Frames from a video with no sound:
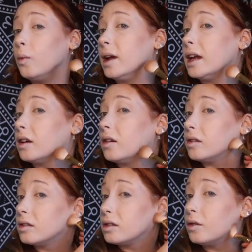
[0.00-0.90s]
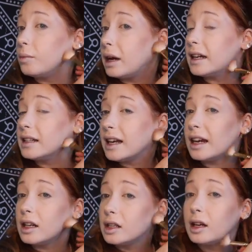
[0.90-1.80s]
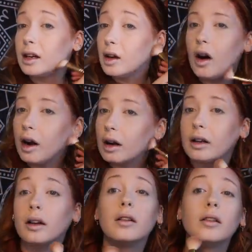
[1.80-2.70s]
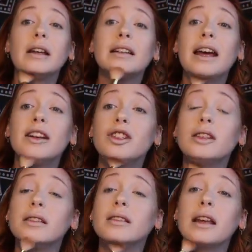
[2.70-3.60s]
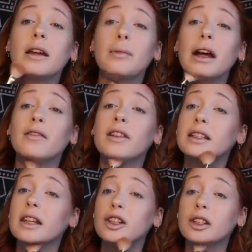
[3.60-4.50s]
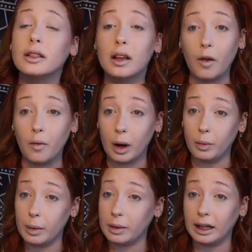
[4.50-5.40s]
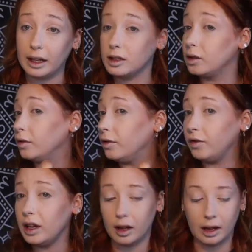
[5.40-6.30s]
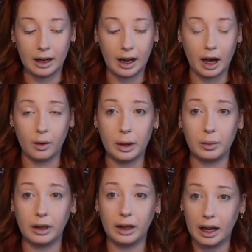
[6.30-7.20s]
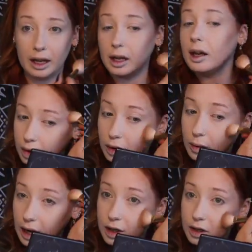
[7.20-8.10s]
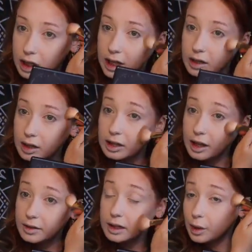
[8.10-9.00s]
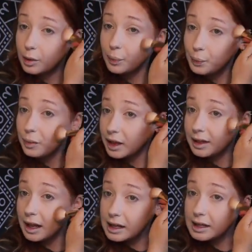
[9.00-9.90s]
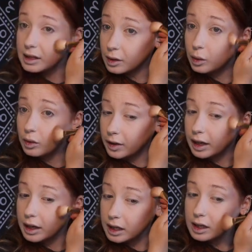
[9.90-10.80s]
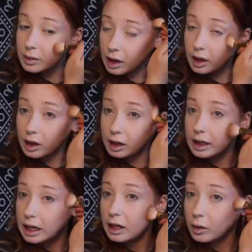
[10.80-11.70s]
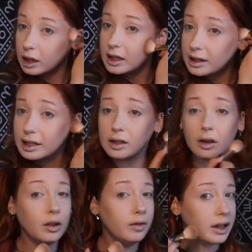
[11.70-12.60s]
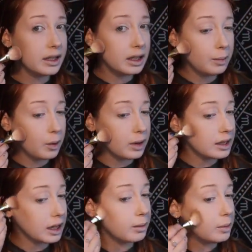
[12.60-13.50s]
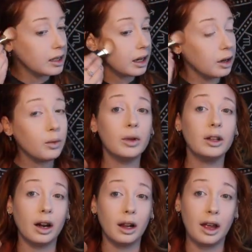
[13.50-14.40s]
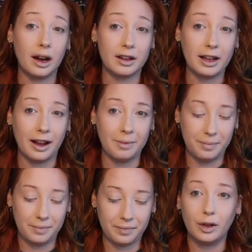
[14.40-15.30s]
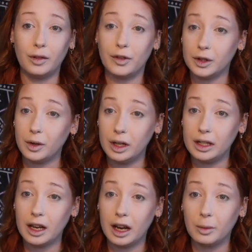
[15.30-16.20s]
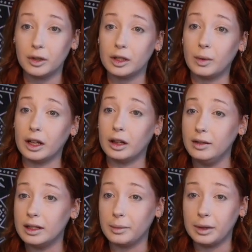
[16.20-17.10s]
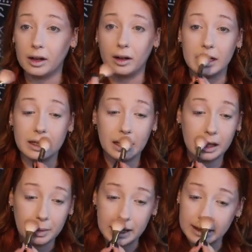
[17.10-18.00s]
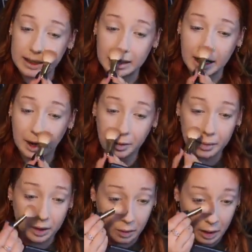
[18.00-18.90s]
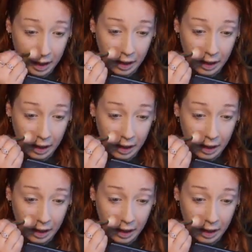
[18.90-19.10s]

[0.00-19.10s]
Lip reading: We can also meditate on intentions and manifestations of what we would like to feel and how we would like to energize ourselves. So that is a cool variant as well on cleaning auras, and these are all very simple ones that can be done with not a lot of time. So if you're short on time or just want to include something on a daily basis that help you